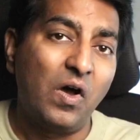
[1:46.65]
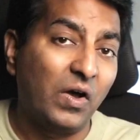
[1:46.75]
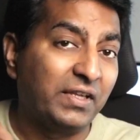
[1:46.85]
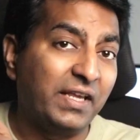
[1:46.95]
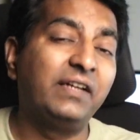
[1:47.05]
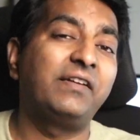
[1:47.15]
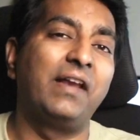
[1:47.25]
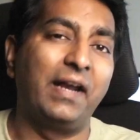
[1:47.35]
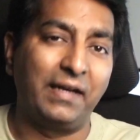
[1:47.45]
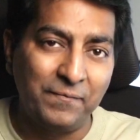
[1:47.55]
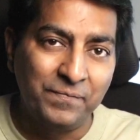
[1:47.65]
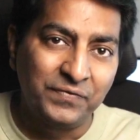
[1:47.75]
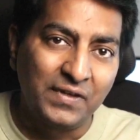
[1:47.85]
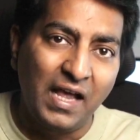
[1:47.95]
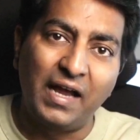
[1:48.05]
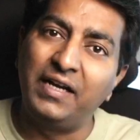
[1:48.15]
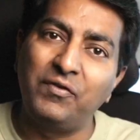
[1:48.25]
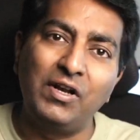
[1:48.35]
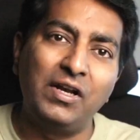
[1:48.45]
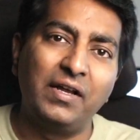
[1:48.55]
on the internet.
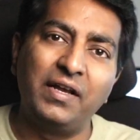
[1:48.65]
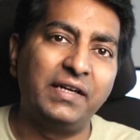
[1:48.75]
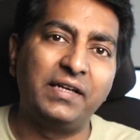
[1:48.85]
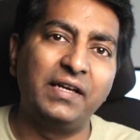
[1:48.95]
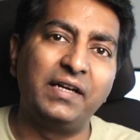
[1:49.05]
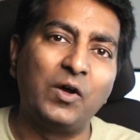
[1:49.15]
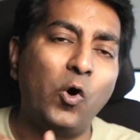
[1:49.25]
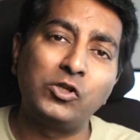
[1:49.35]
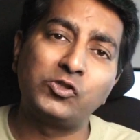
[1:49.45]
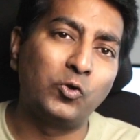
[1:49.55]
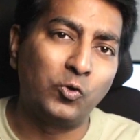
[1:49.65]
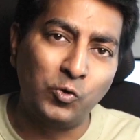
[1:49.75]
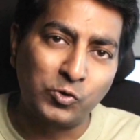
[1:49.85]
It also goes